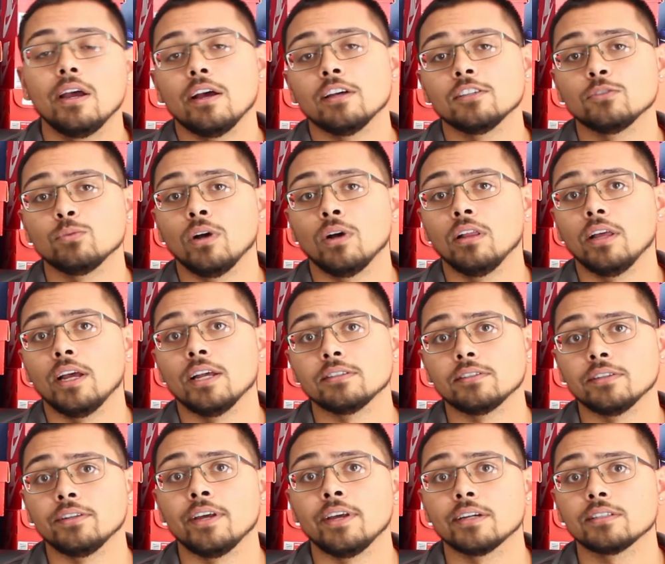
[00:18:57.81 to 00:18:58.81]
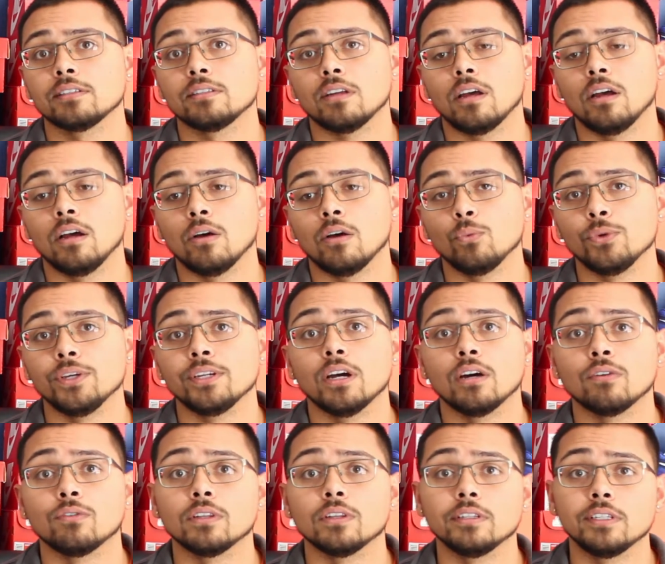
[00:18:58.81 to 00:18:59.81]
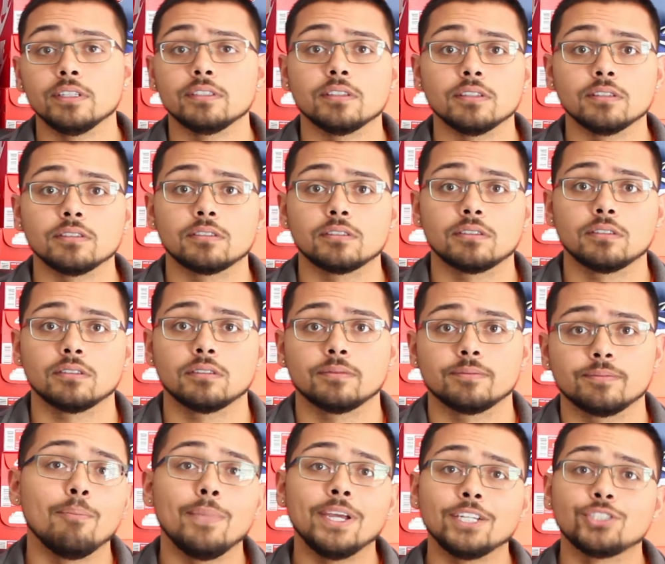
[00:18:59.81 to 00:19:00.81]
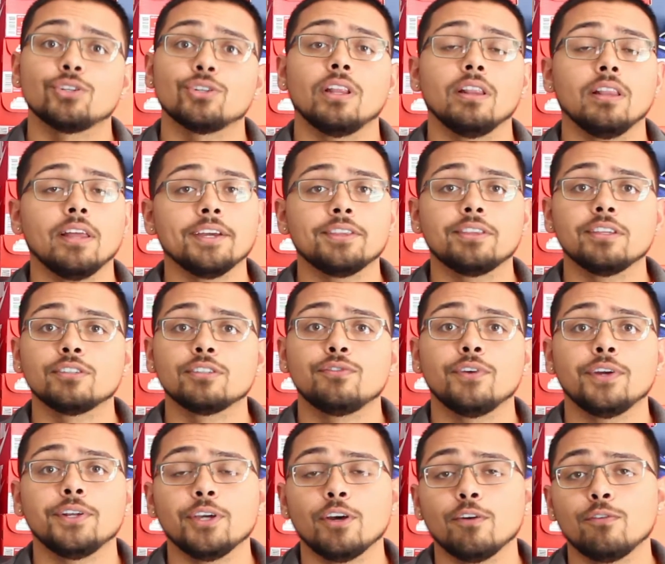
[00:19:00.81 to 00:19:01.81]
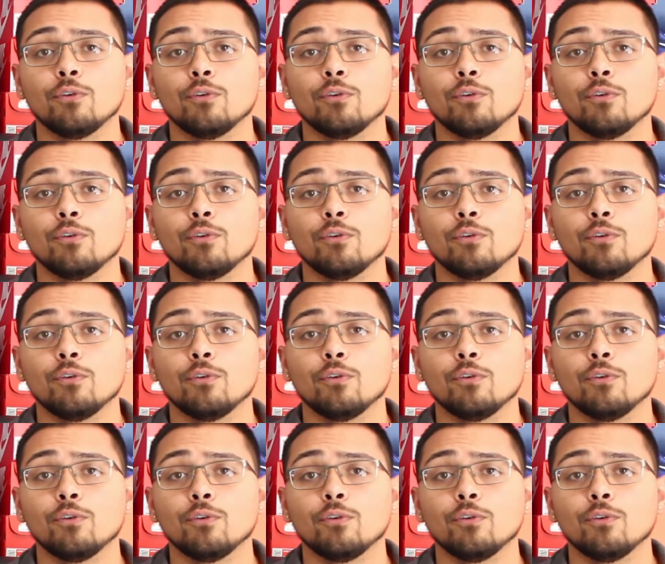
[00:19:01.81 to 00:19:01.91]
as well as the next week of releases. Make sure to like this video